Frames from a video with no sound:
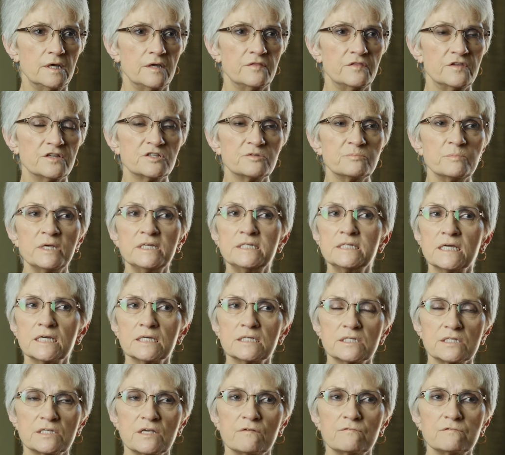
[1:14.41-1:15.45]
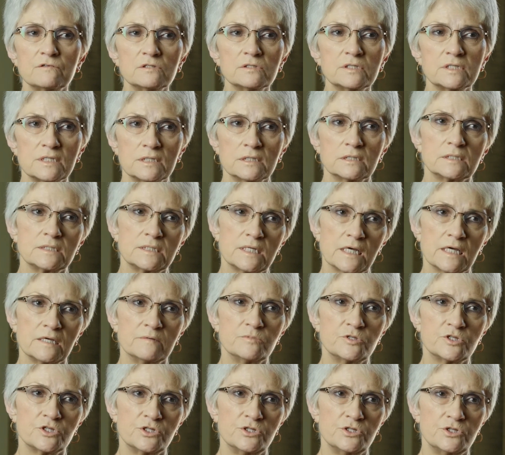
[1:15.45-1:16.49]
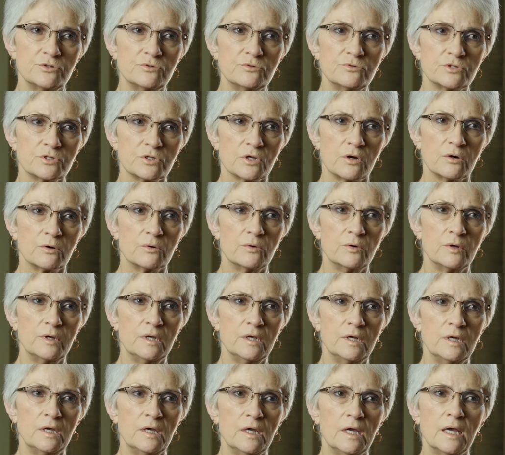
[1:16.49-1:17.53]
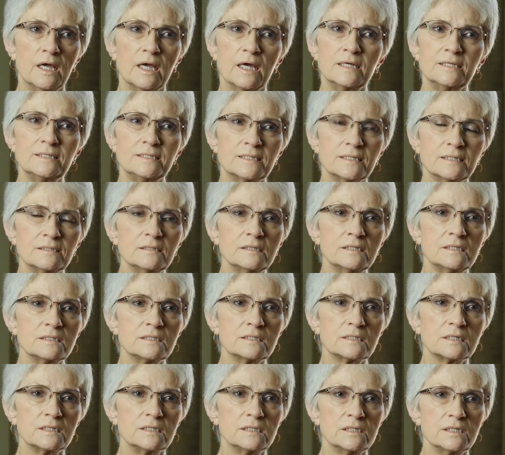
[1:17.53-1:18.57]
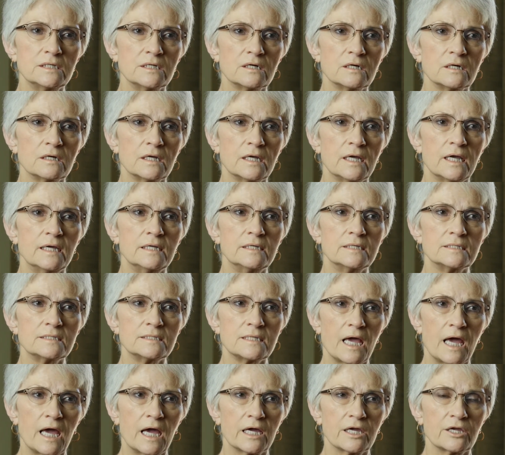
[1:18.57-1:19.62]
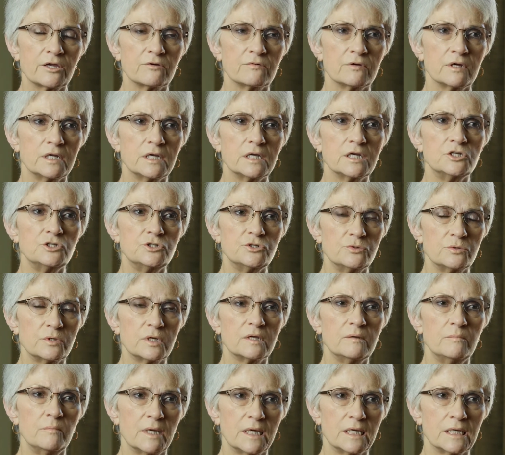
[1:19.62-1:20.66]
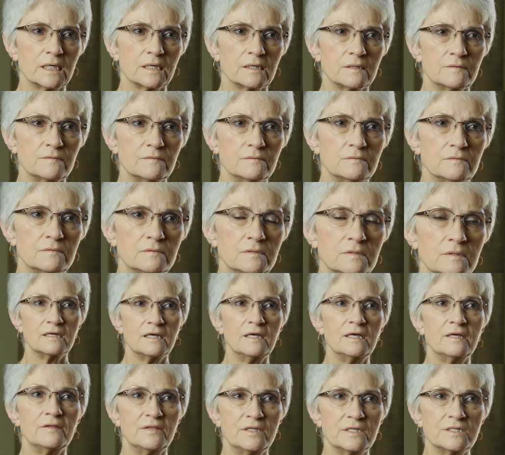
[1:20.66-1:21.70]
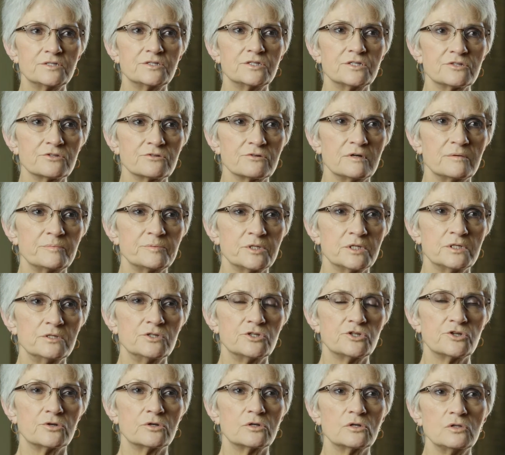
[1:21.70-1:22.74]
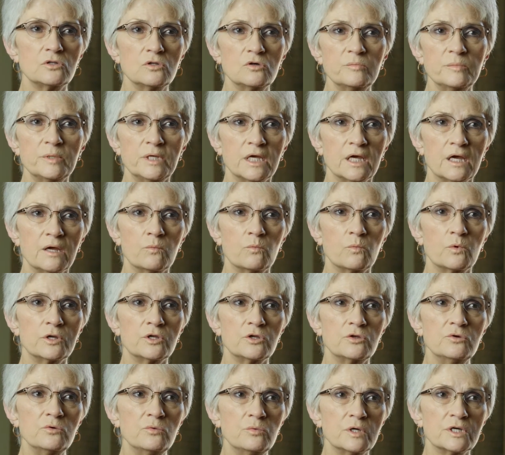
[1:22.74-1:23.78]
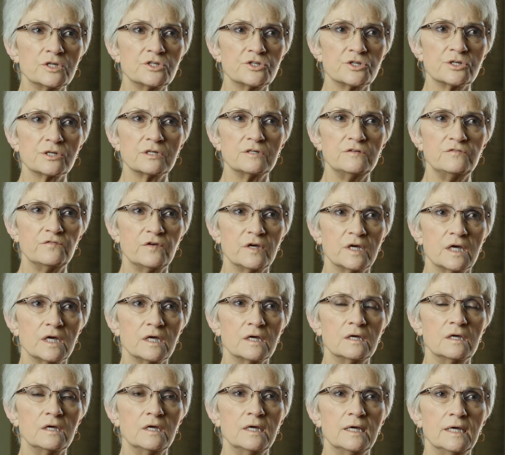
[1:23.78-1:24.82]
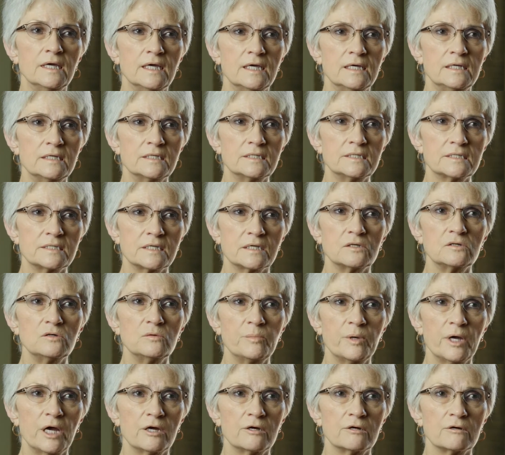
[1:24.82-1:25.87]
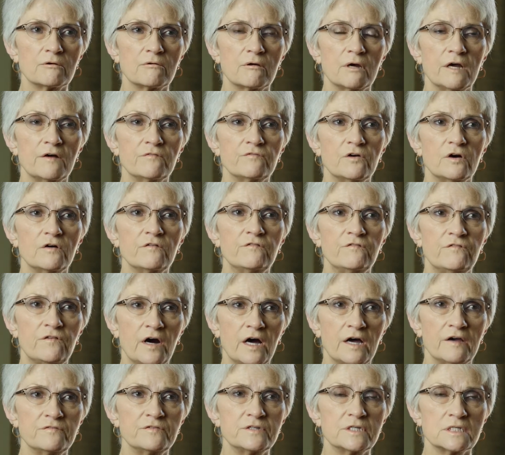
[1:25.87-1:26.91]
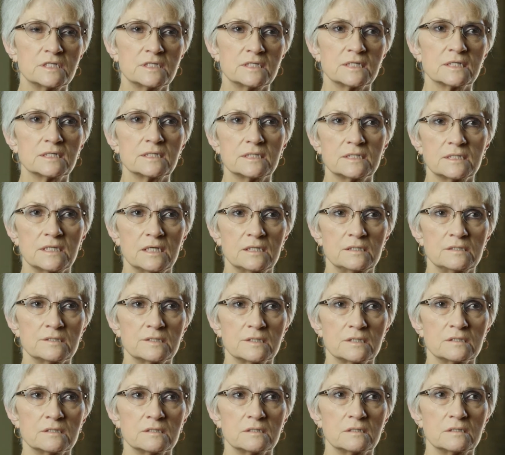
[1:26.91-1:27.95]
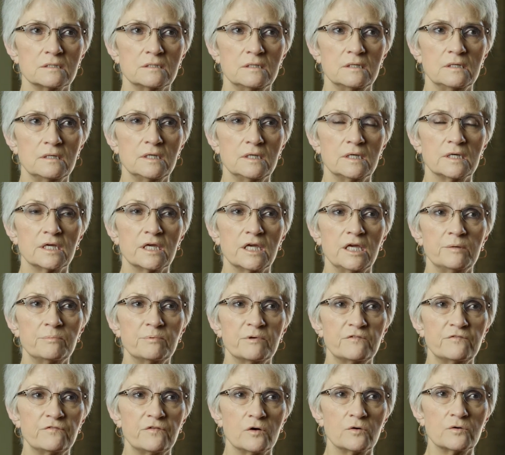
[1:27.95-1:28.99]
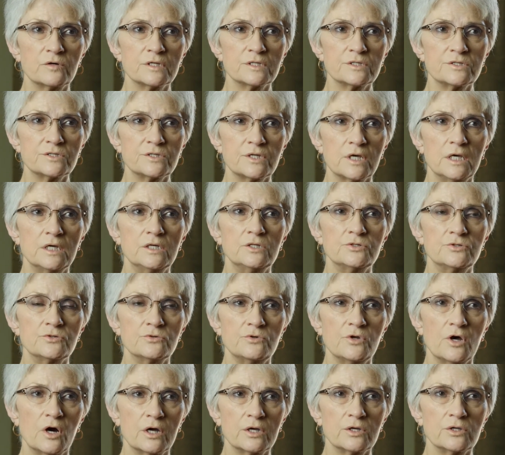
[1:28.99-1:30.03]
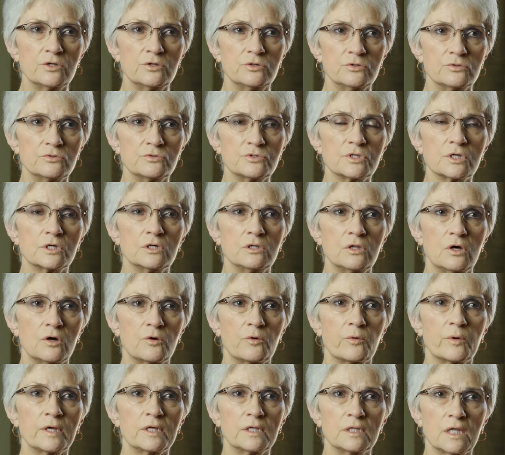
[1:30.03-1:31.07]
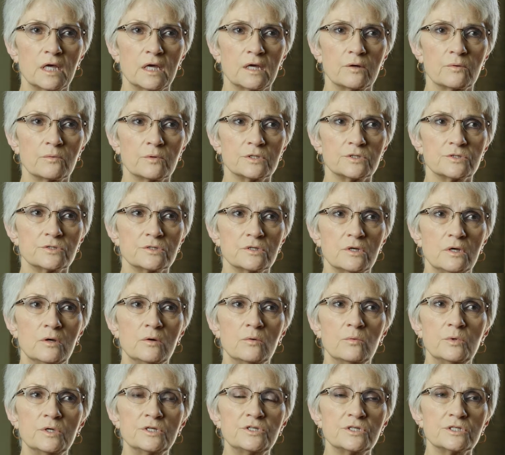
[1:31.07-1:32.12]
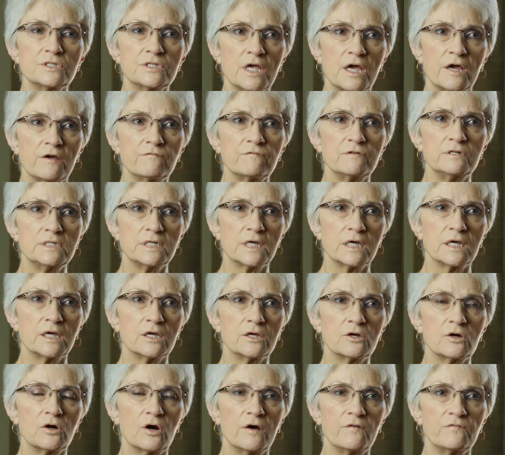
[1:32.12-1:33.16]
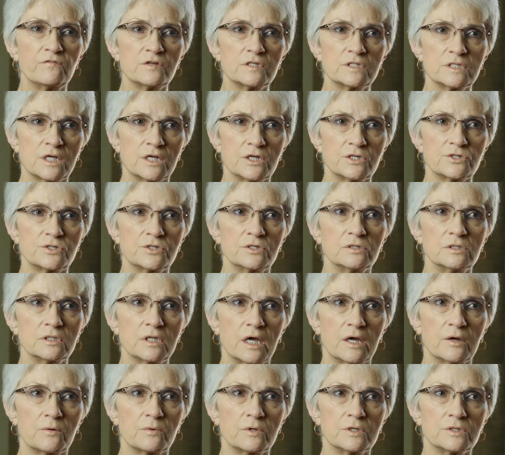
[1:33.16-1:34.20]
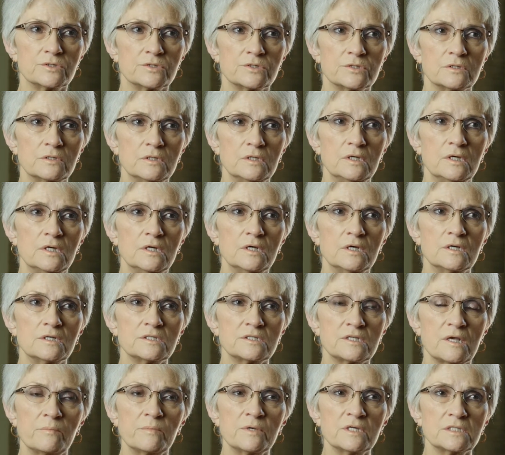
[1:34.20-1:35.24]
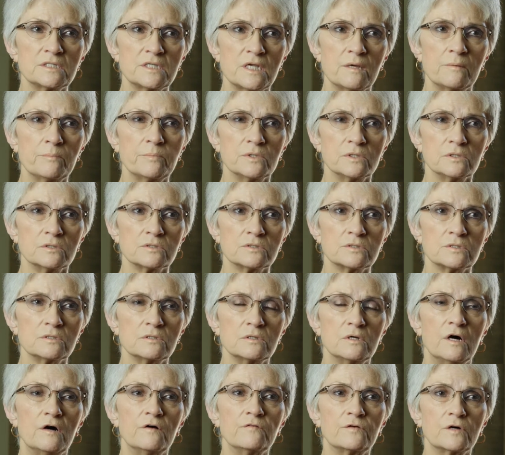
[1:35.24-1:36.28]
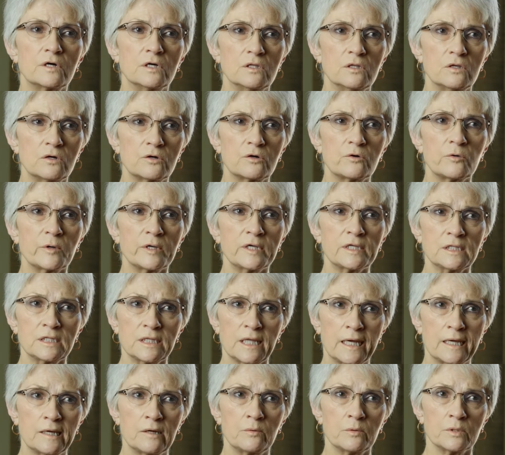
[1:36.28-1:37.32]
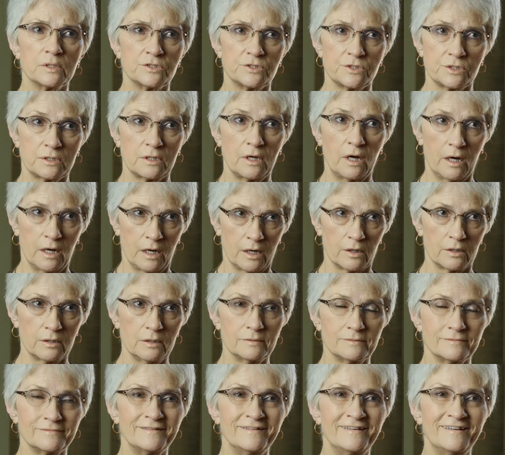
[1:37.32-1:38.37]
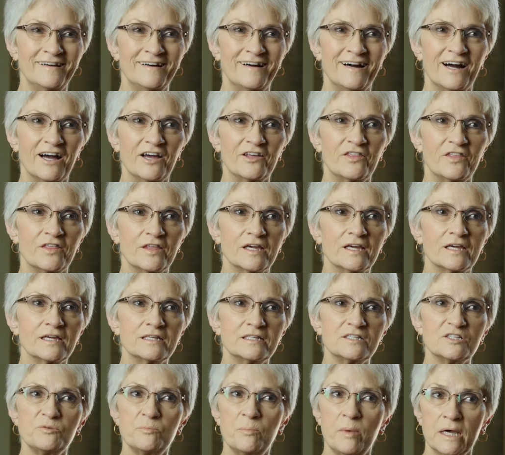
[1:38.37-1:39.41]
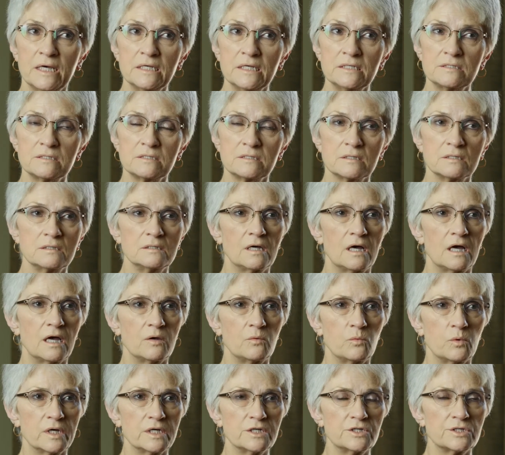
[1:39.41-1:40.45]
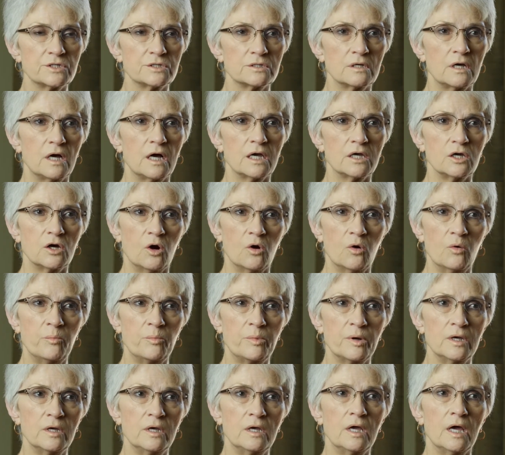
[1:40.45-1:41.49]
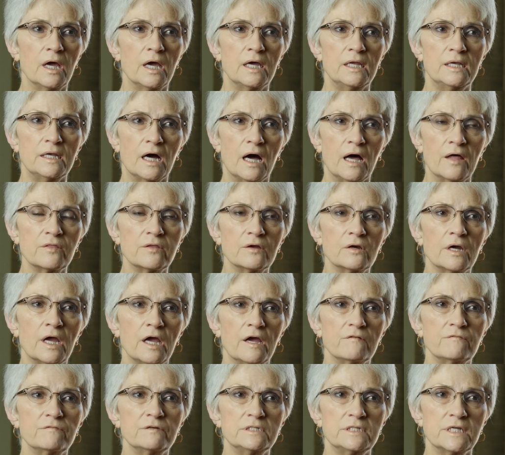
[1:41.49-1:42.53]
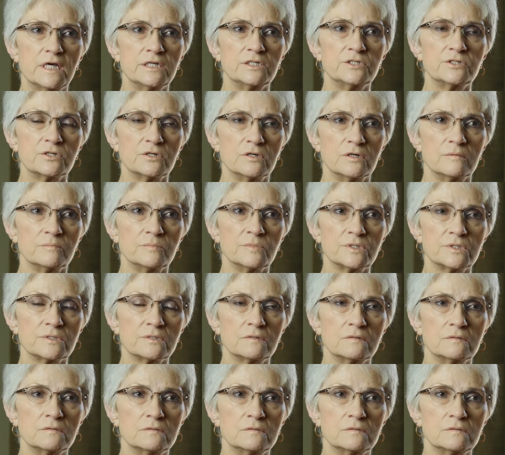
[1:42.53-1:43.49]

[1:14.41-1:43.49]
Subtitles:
This may take several times to do so until it is clear and as accurate as you can make it. This description should illuminate what you wish to convey in a single paragraph of 5 to 6 sentences. Keep it focused and do not use colloquial language, which is everyday conversational language. Some examples of colloquial language are: I think it is best, I wish, I hope, and other everyday terms.